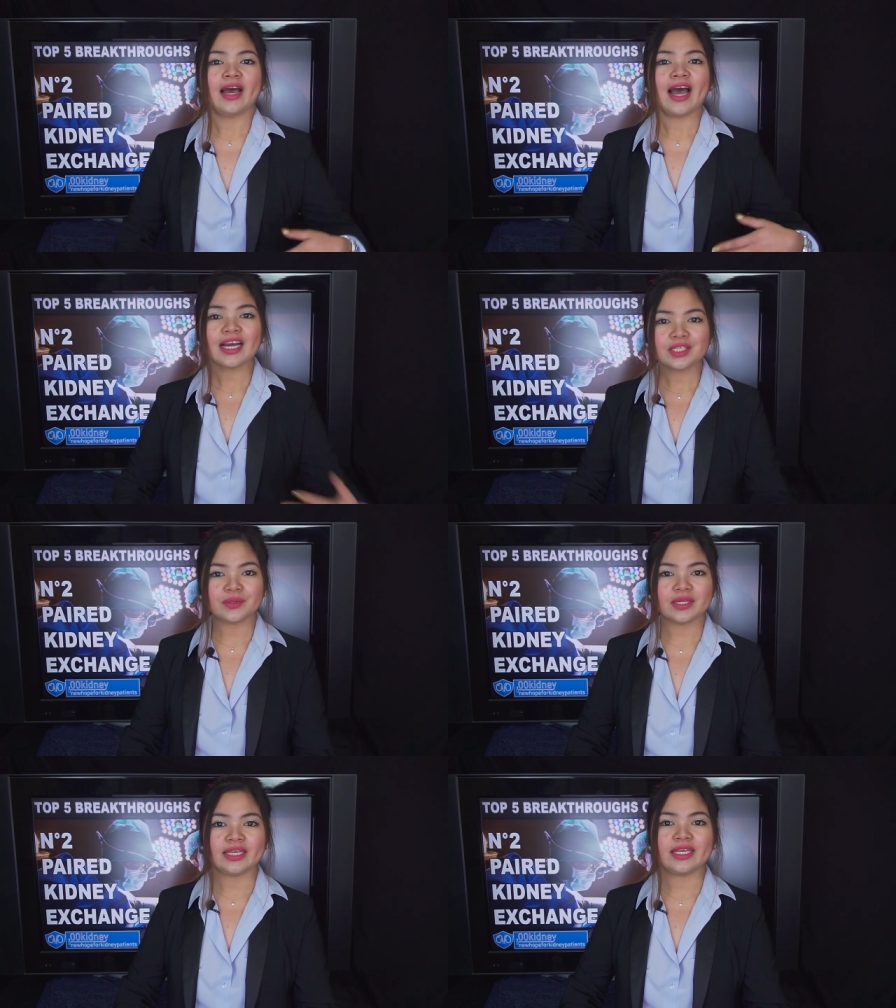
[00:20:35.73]

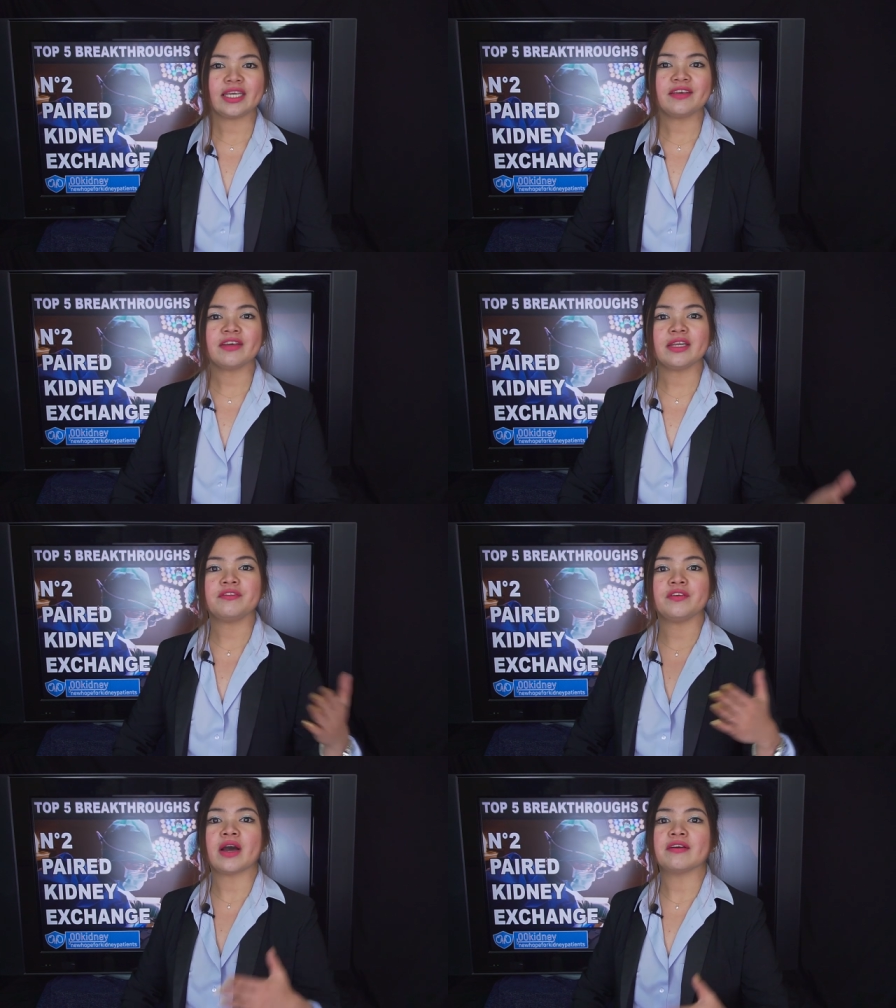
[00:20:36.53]
Actually, even
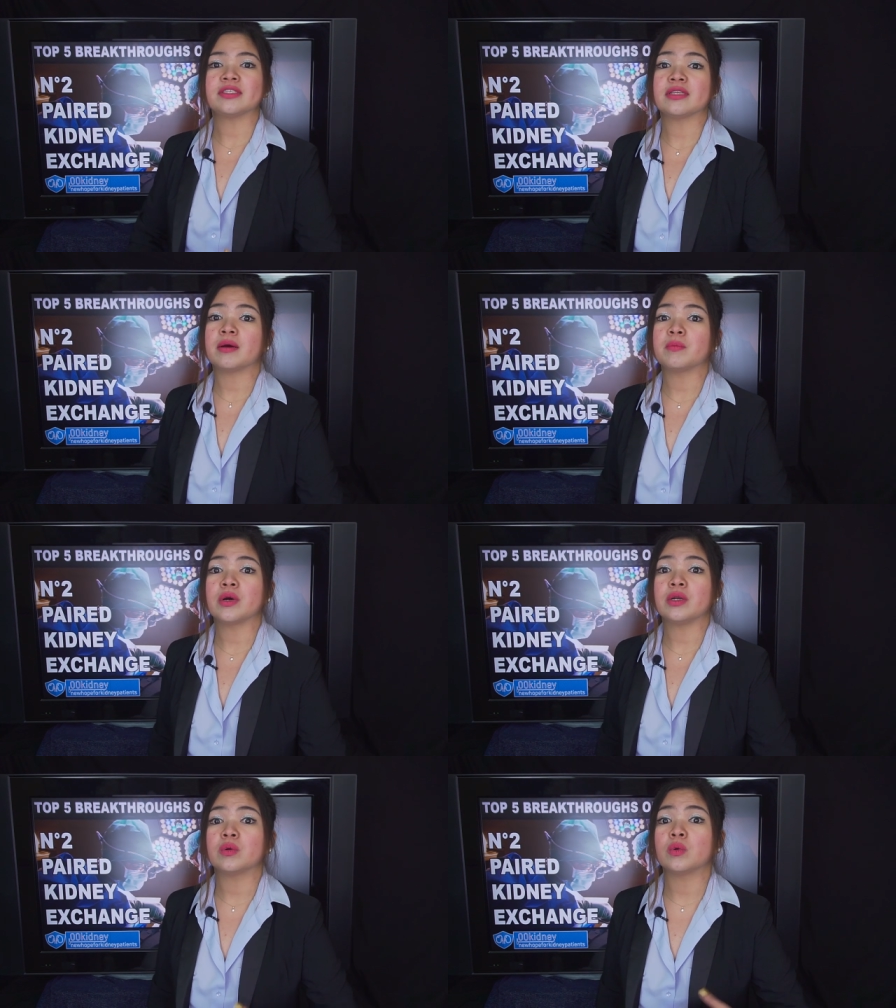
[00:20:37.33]
if you have
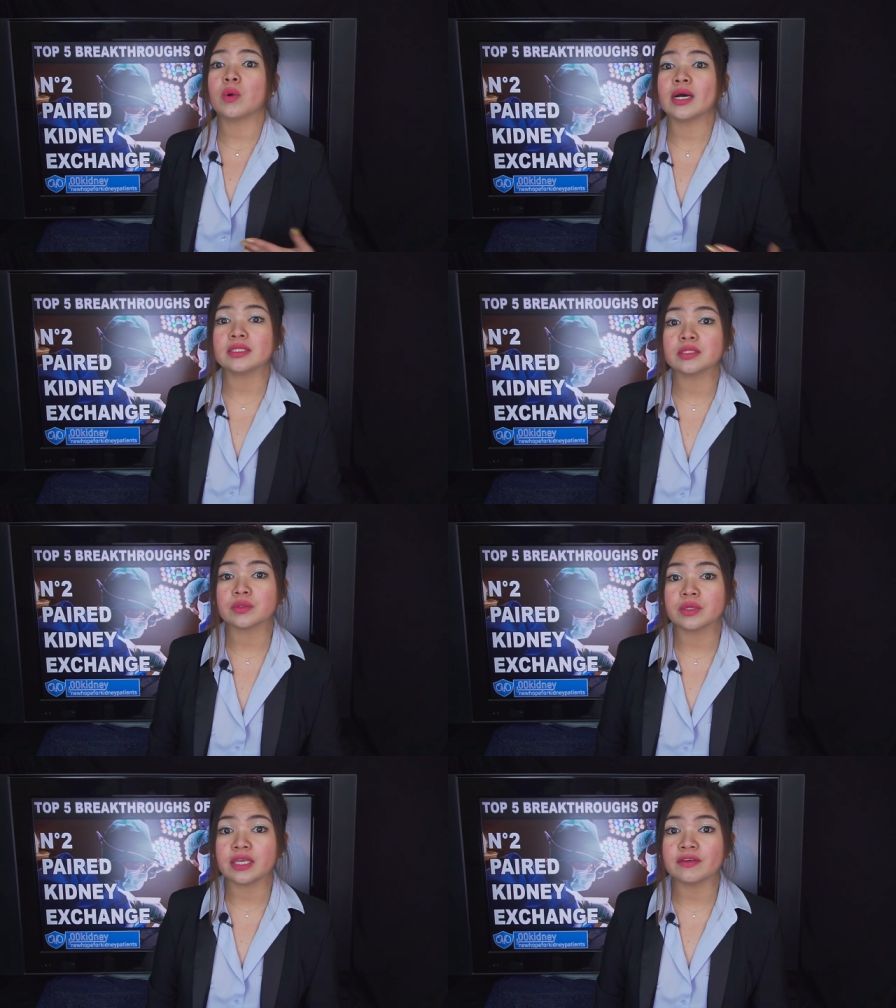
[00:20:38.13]
someone who wants
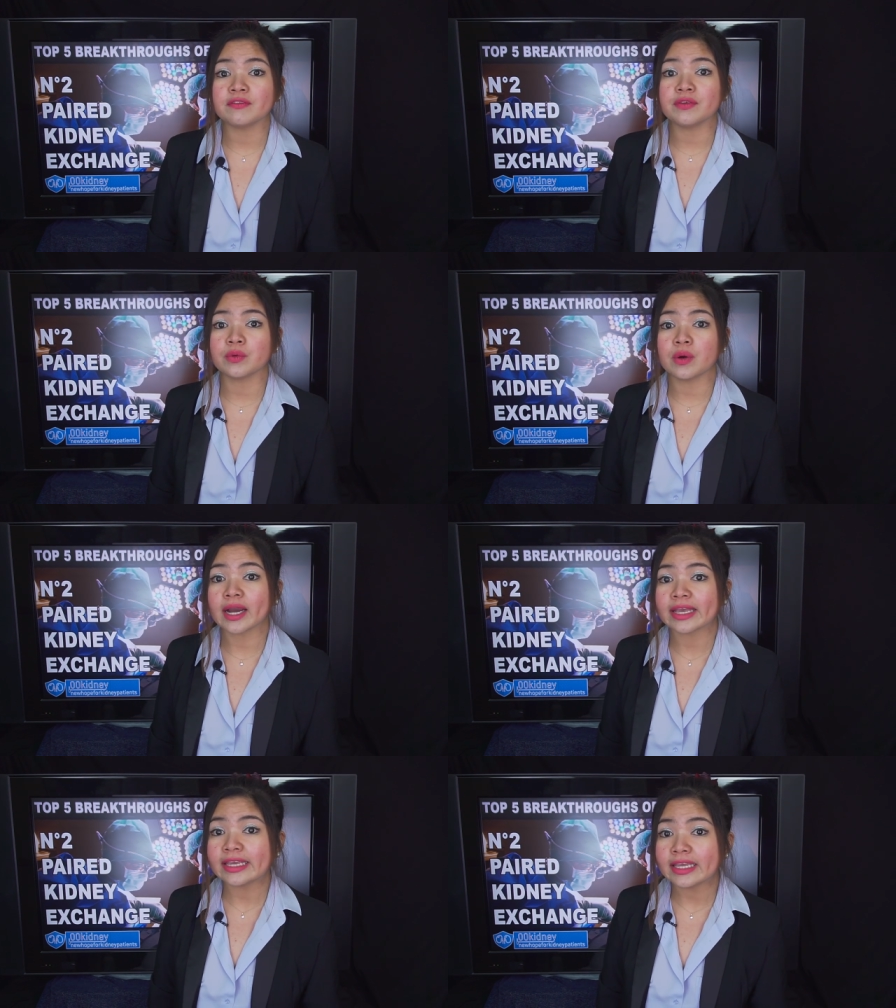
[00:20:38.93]
to give you
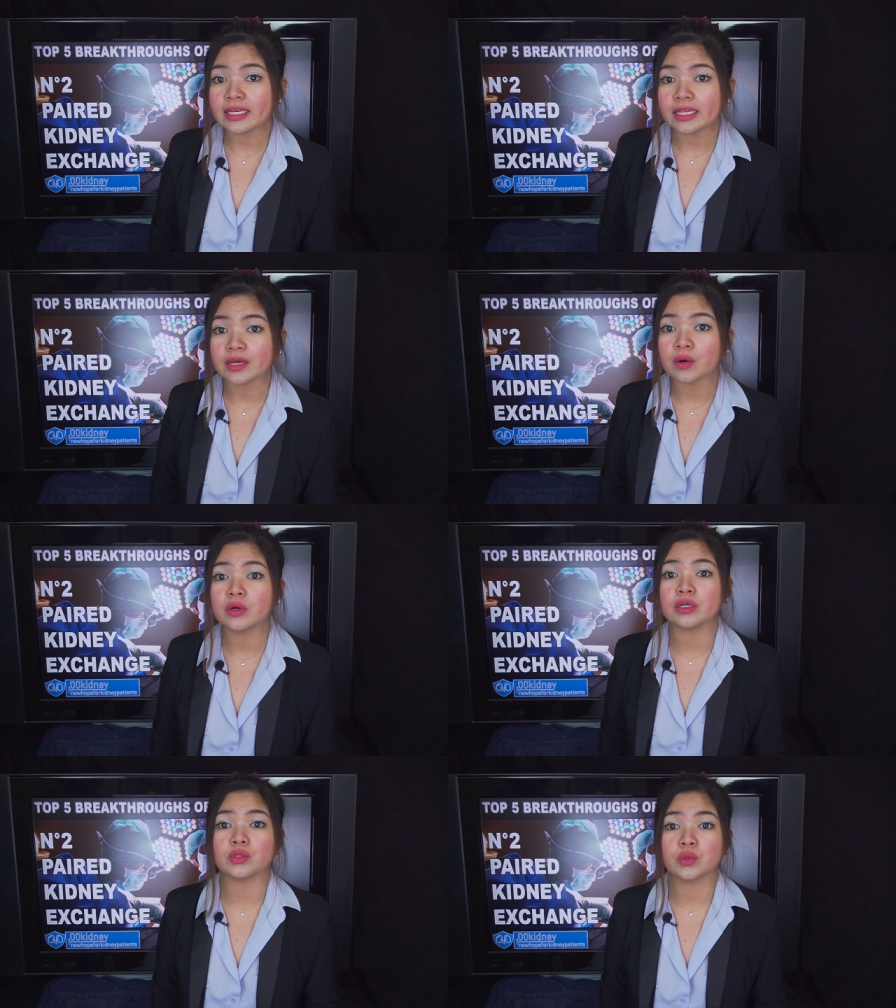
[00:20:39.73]
a kidney
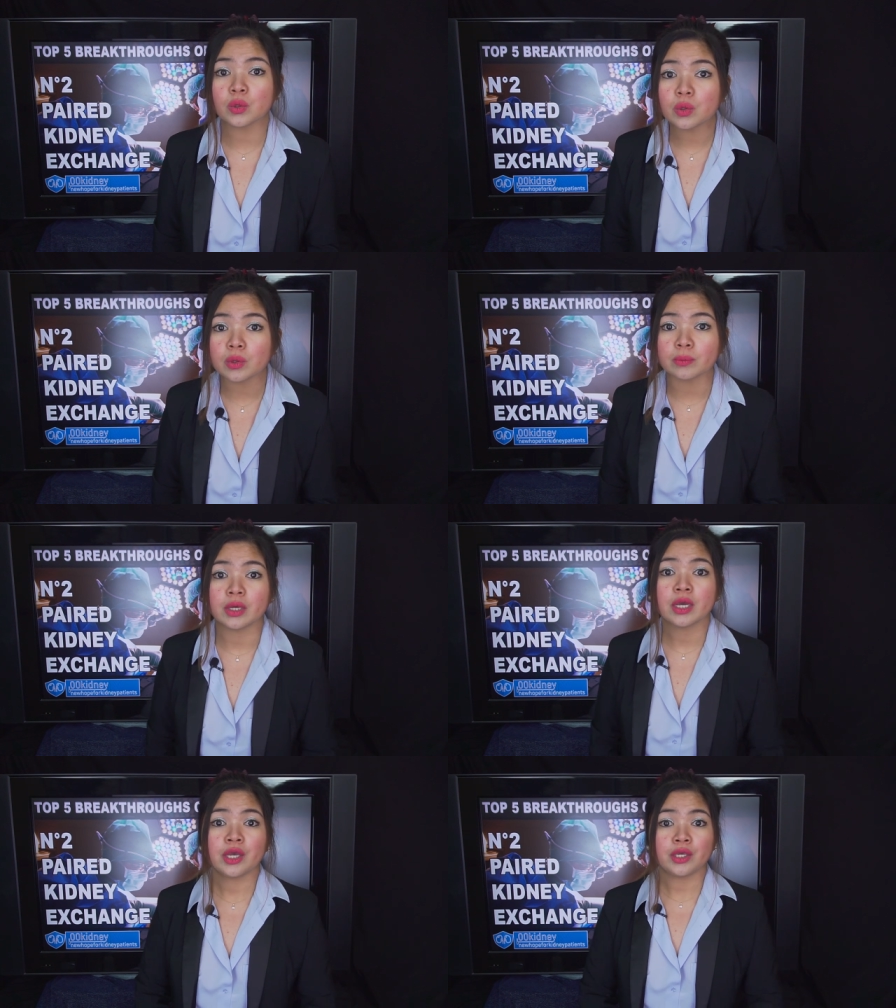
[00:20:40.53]
or to whom